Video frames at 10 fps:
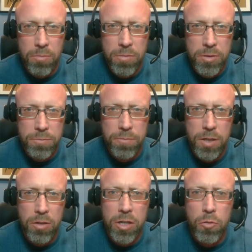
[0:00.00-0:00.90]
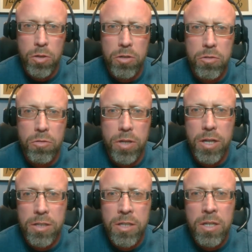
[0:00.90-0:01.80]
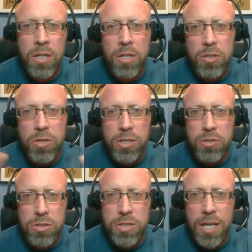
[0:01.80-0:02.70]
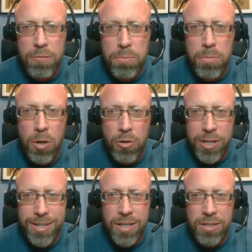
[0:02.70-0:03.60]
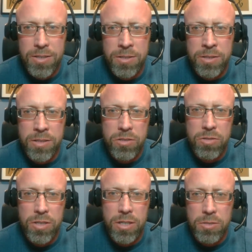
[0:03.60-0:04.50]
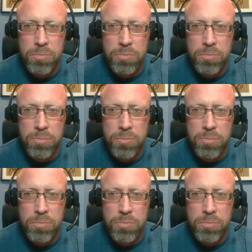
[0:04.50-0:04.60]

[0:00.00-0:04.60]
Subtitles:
It's very critical that you get your staff bought in to this,